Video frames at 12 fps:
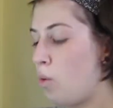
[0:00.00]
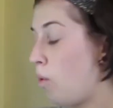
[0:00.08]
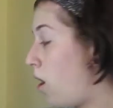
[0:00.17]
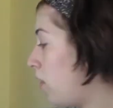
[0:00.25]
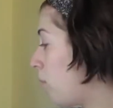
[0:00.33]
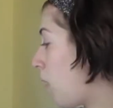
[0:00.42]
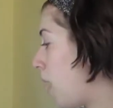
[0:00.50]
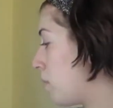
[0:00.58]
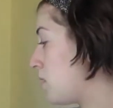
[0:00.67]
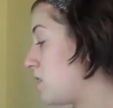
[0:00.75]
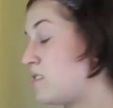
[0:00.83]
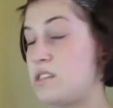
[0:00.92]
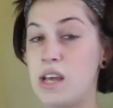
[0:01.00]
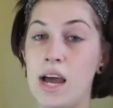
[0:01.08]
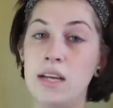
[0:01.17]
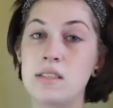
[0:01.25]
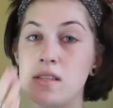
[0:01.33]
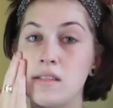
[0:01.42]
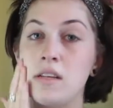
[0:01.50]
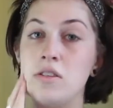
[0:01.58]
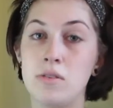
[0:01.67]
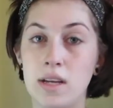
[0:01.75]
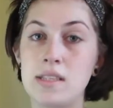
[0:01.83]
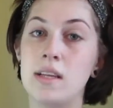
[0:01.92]
while the primer sets, because I
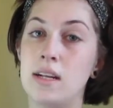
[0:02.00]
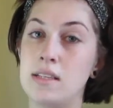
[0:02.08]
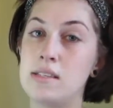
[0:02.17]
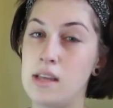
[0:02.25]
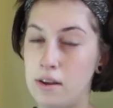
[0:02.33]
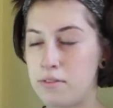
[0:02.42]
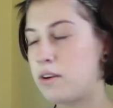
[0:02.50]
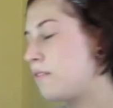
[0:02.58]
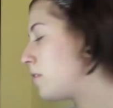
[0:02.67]
do like to let it set for a